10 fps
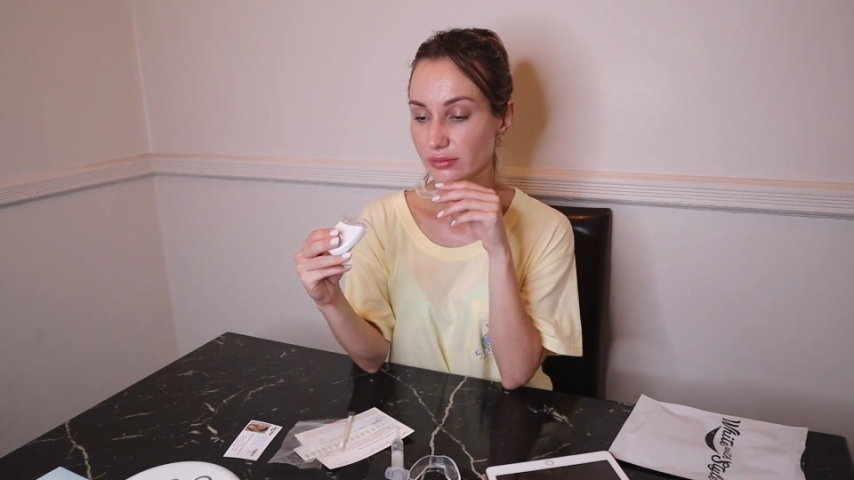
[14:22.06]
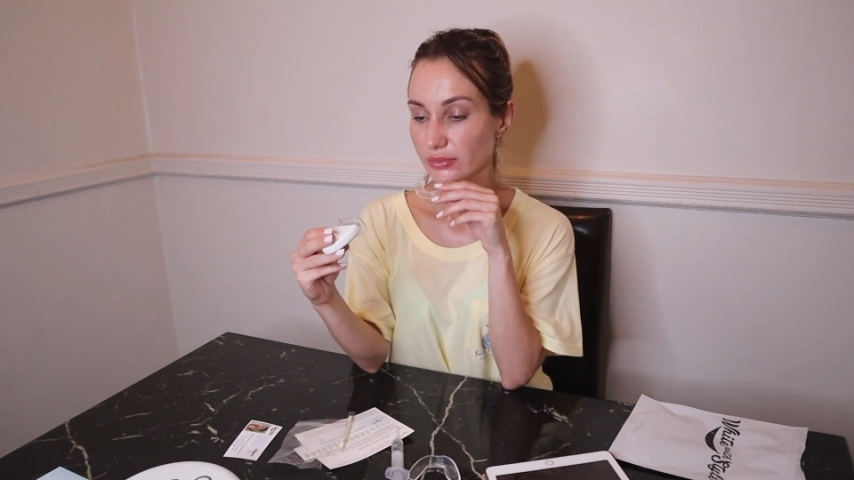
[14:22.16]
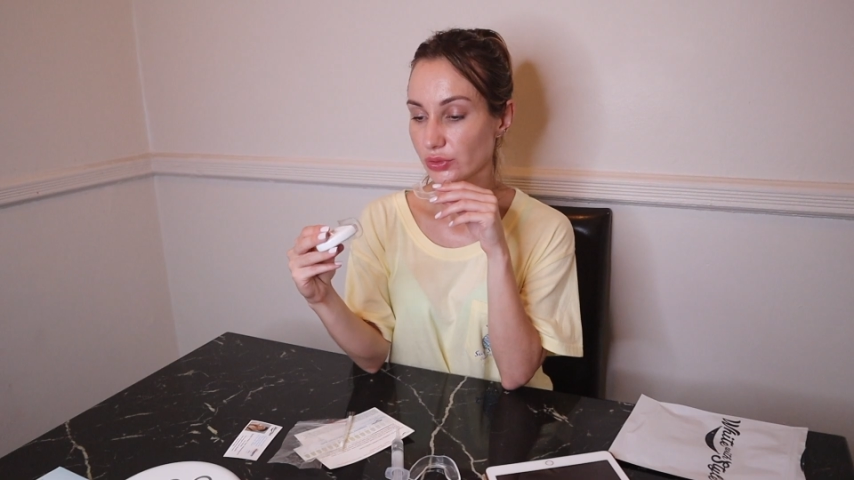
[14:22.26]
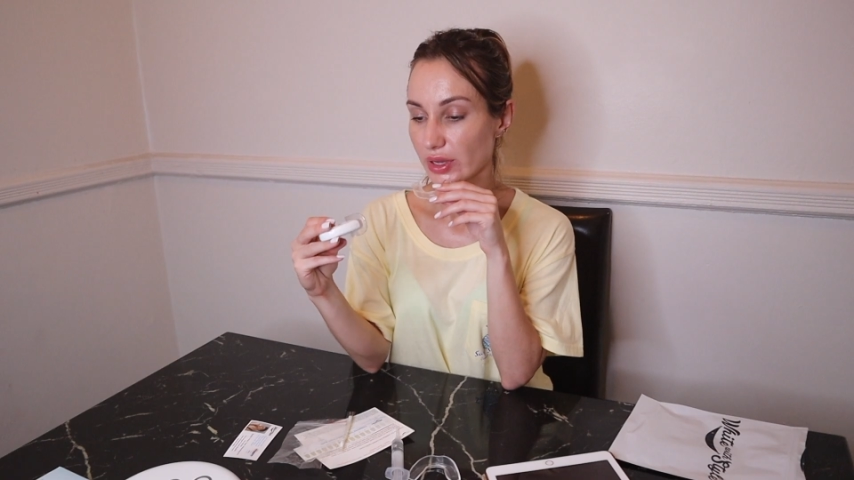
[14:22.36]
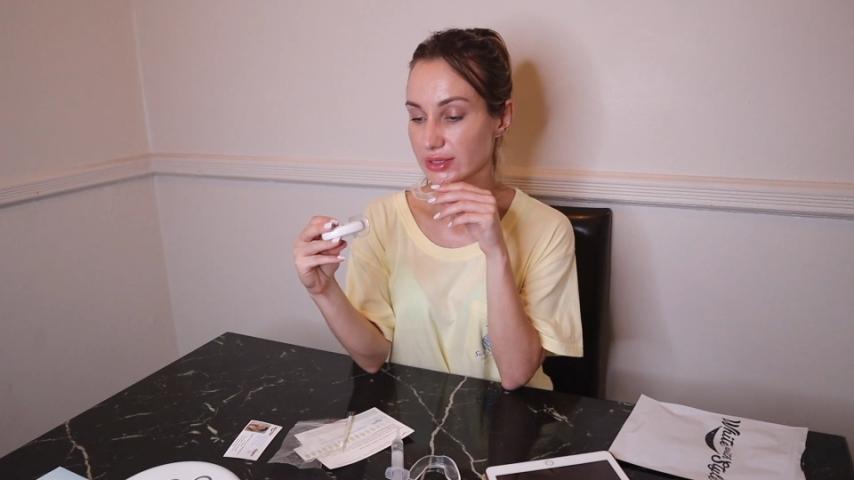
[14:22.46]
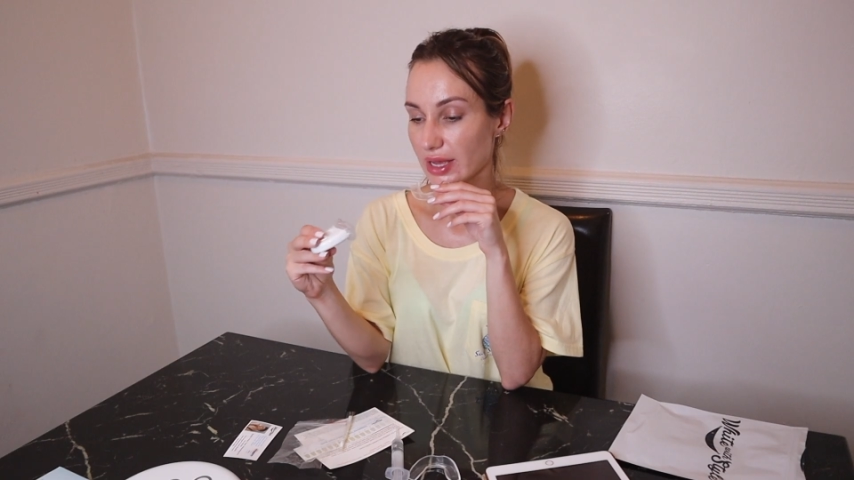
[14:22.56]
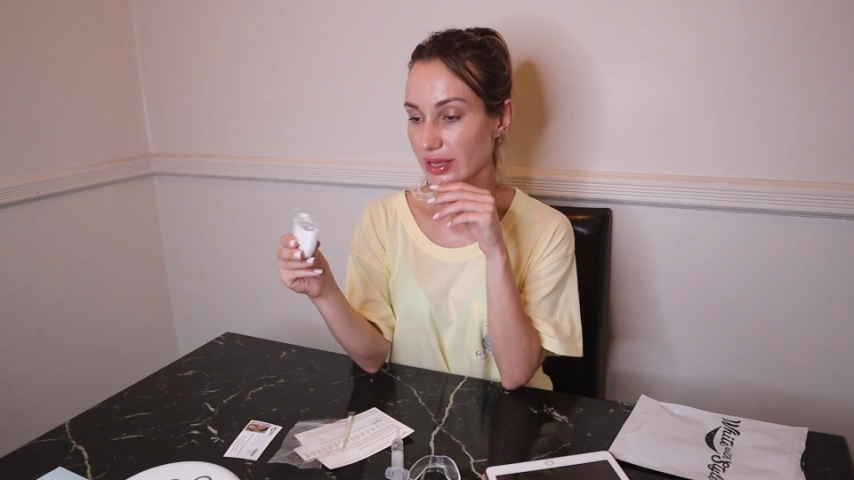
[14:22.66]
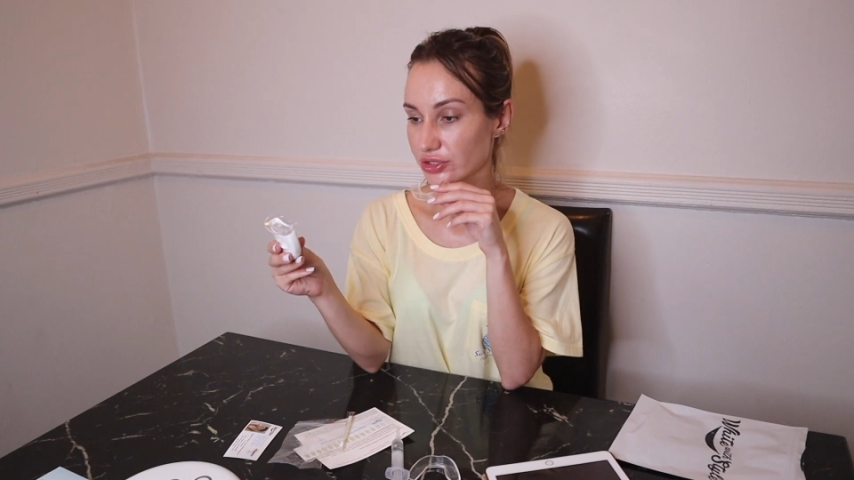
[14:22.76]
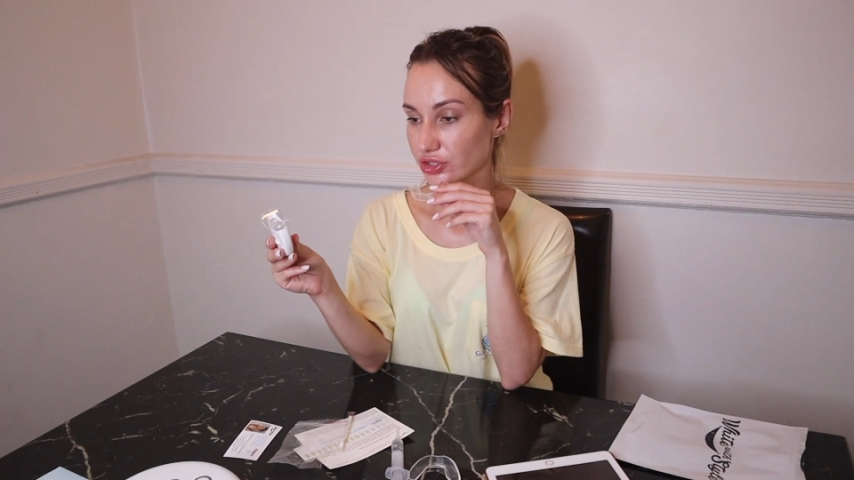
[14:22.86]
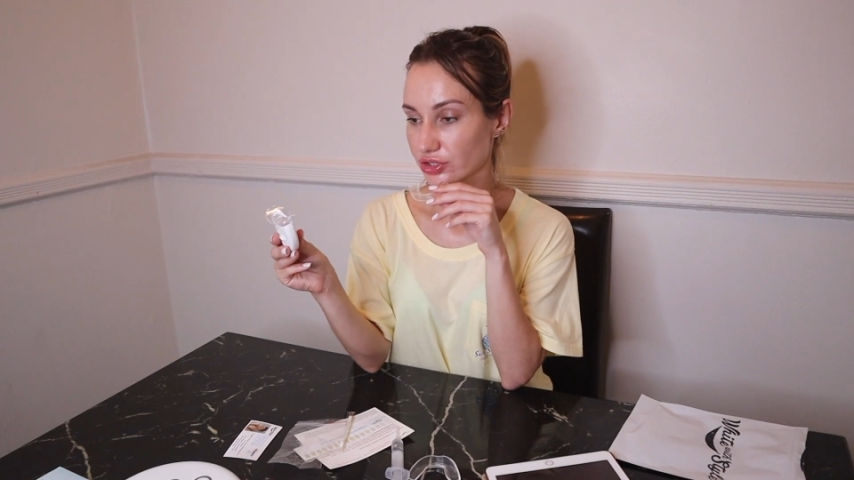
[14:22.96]
you
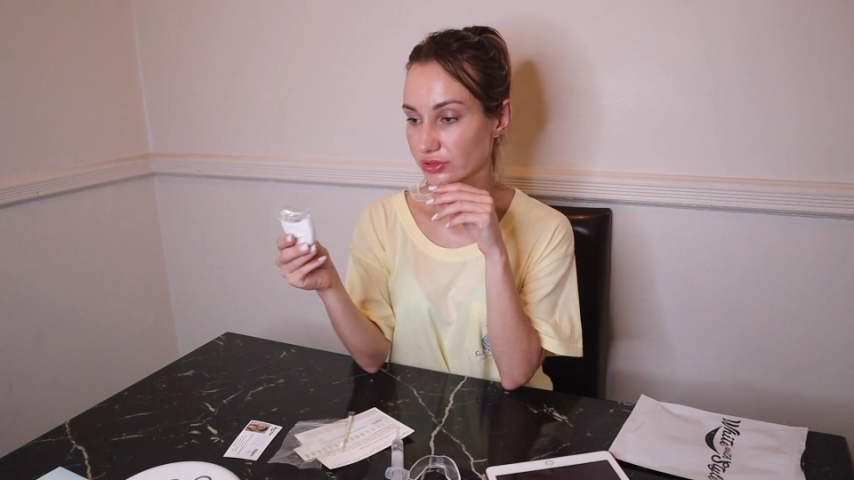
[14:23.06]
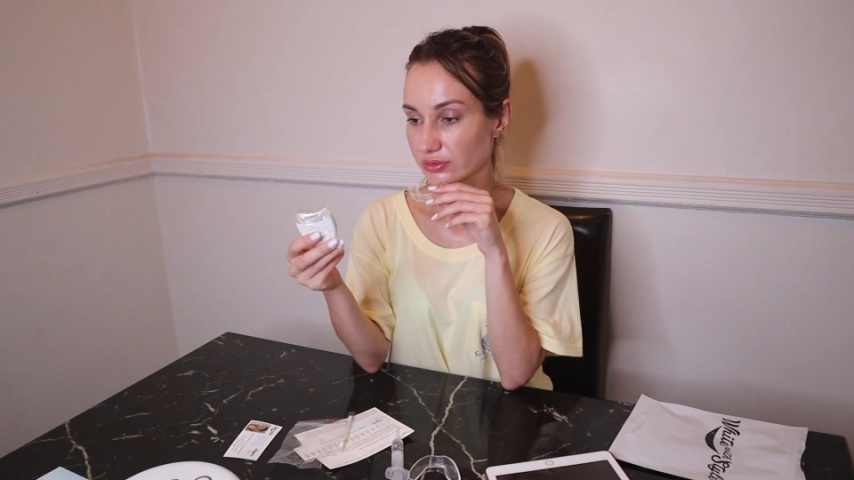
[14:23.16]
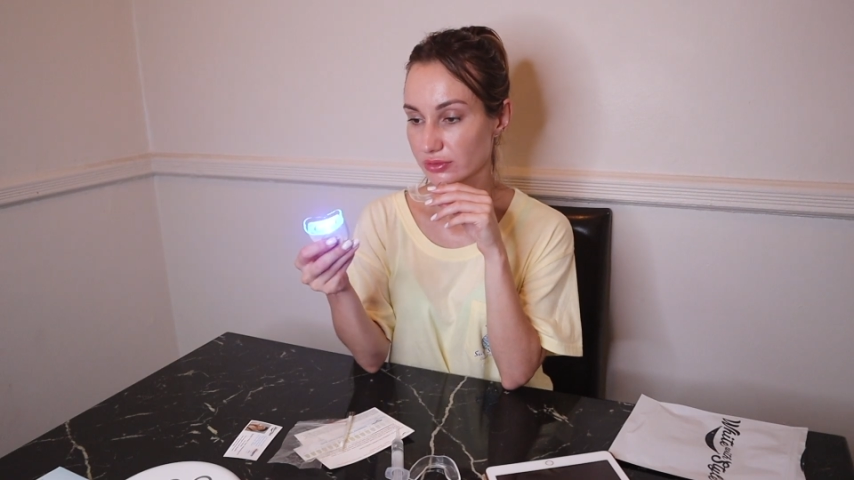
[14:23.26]
attach